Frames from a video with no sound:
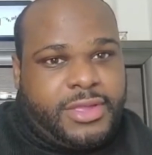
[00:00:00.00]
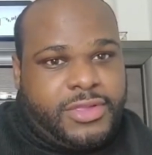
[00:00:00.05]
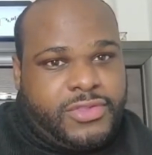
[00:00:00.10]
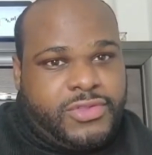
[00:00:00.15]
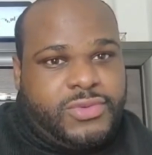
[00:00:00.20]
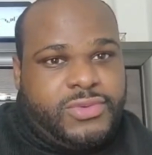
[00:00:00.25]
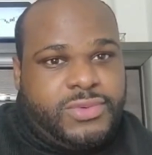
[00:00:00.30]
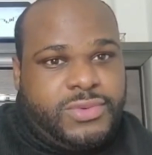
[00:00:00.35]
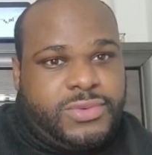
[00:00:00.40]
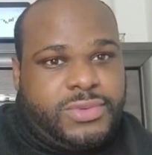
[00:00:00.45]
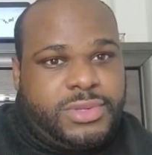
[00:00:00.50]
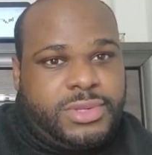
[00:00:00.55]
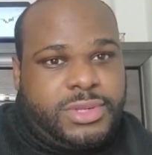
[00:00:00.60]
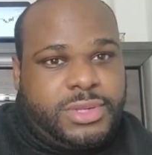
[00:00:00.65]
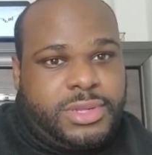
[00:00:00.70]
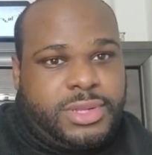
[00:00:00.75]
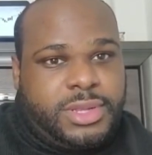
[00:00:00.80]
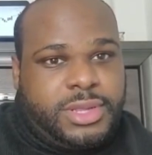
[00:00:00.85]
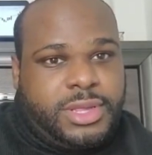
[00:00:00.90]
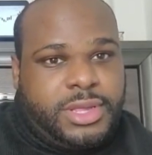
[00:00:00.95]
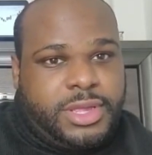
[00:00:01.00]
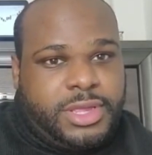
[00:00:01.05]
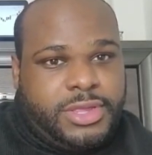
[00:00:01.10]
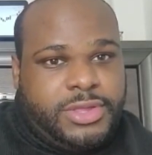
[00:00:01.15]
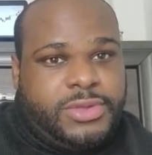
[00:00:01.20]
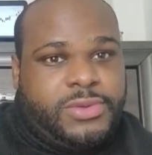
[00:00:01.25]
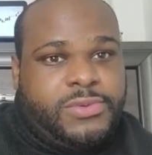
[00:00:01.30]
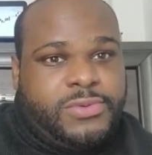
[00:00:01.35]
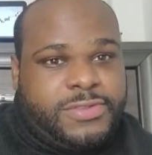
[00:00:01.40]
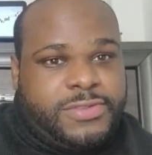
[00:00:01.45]
tool
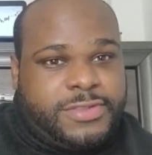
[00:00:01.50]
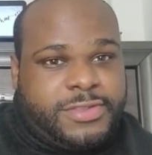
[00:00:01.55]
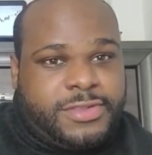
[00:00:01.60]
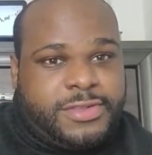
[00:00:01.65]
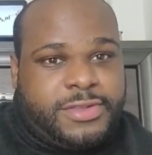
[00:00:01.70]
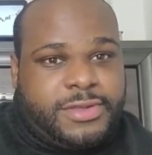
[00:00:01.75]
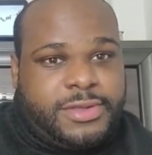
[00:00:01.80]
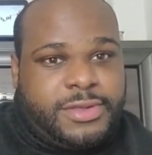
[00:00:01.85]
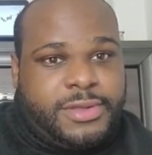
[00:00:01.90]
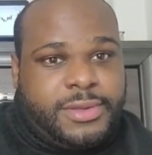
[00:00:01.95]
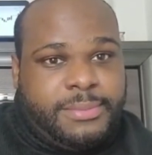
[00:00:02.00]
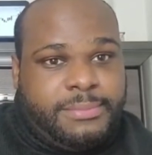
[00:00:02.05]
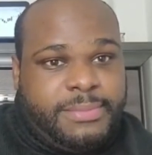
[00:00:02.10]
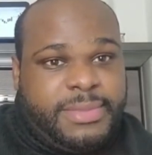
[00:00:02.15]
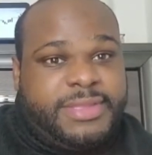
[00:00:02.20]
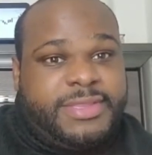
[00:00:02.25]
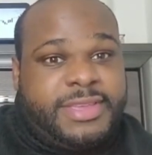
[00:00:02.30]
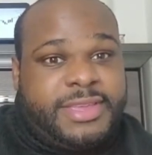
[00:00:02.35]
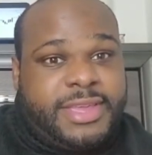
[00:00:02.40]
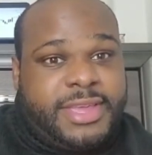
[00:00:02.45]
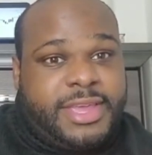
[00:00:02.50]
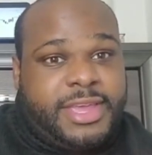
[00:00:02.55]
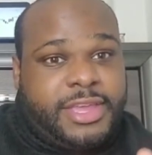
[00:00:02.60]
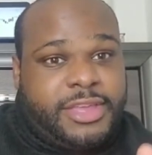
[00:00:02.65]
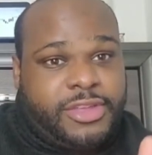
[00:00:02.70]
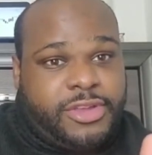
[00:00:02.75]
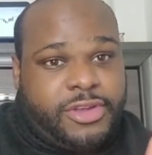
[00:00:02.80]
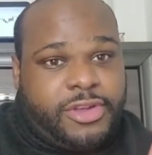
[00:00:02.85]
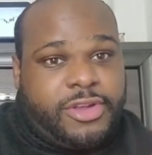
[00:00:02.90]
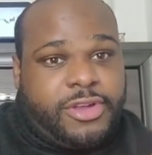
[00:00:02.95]
used to
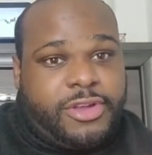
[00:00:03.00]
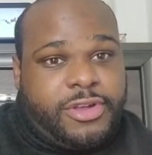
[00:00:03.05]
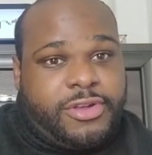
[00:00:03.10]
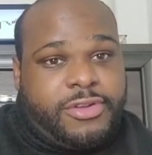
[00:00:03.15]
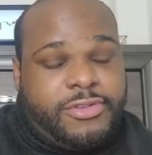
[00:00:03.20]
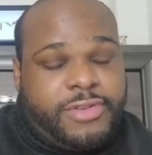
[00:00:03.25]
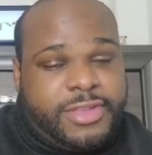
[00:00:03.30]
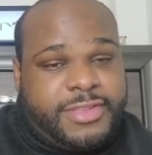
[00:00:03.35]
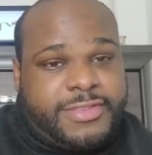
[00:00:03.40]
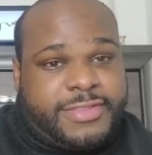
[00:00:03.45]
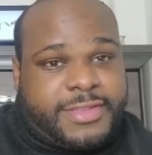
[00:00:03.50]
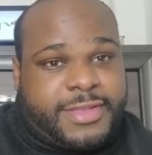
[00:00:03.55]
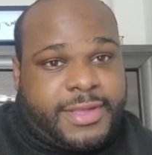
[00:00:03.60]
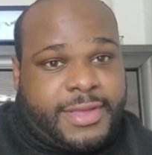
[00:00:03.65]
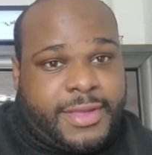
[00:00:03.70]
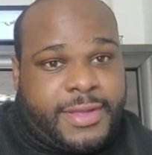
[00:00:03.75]
mitigate your risk.